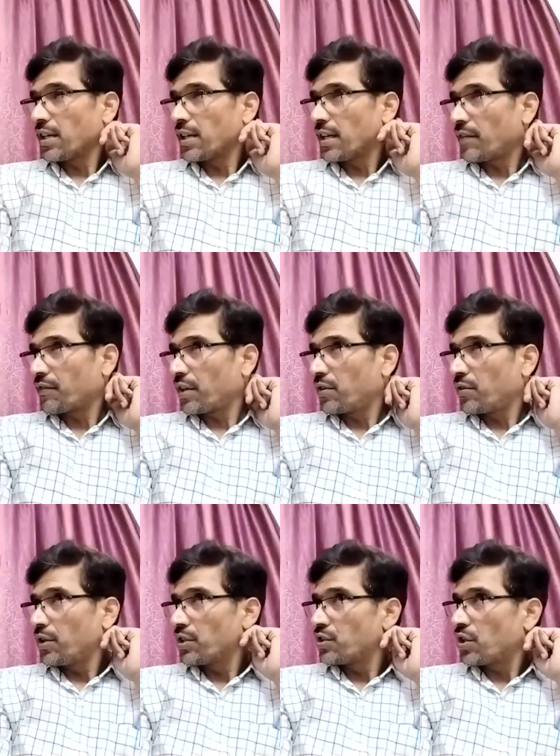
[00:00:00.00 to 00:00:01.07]
After
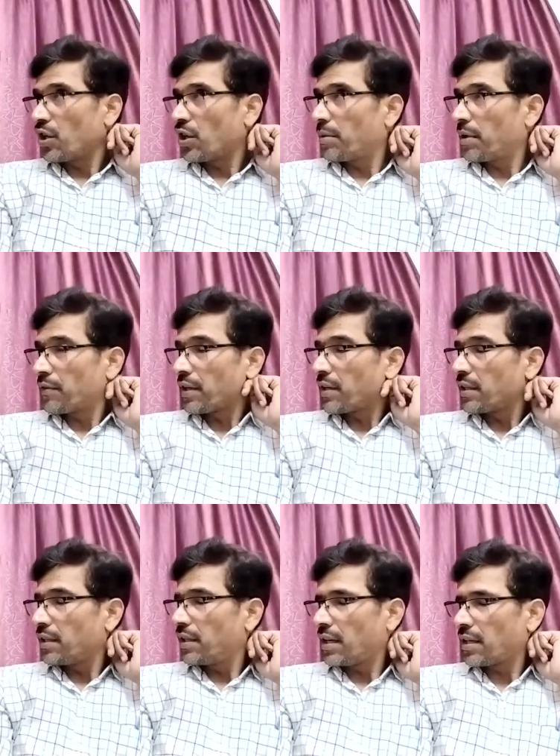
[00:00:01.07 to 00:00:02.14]
studying, after doing job,
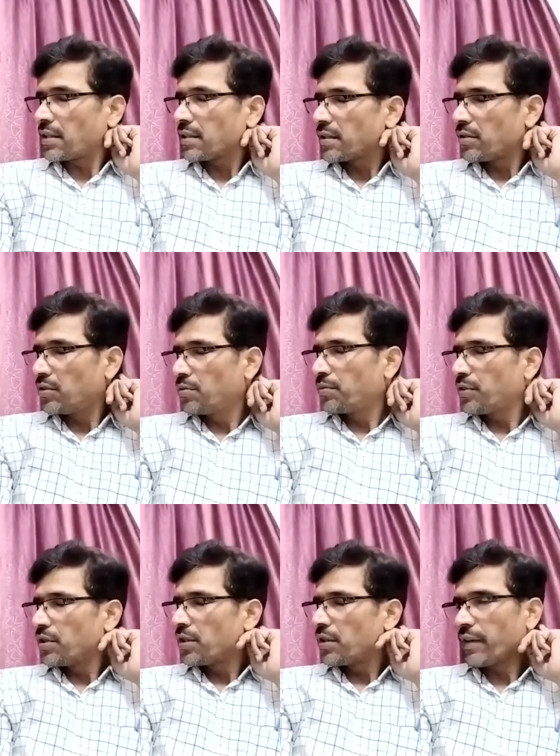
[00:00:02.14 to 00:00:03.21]
often in that group,
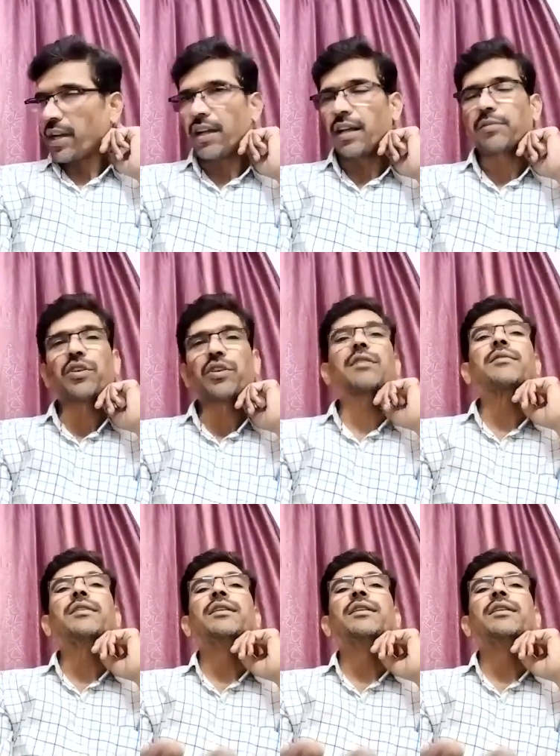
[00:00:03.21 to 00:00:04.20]
we can observe,